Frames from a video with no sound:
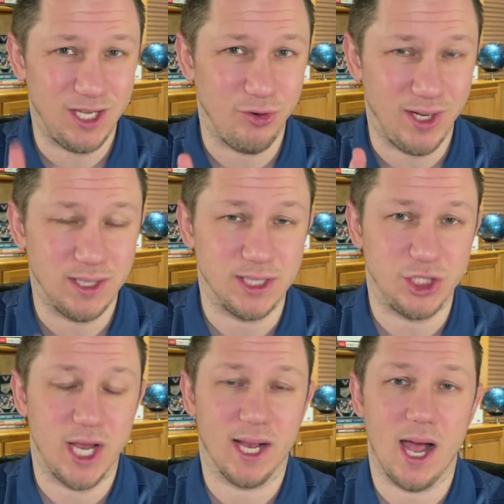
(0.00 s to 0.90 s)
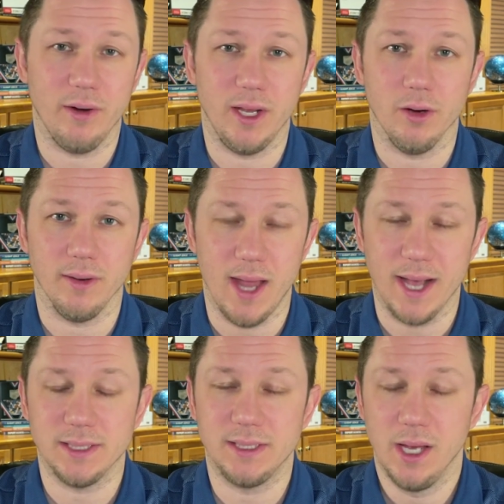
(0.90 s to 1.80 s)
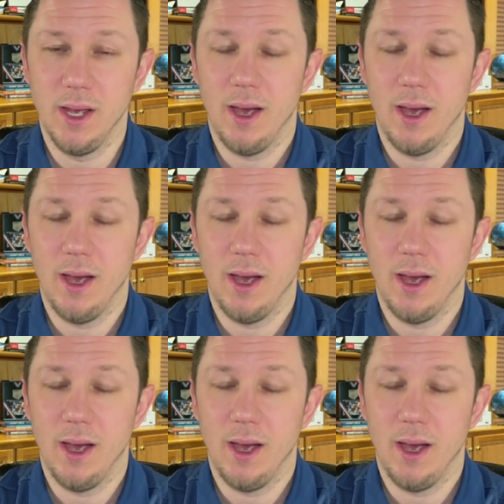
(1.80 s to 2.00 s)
you need to check out here next.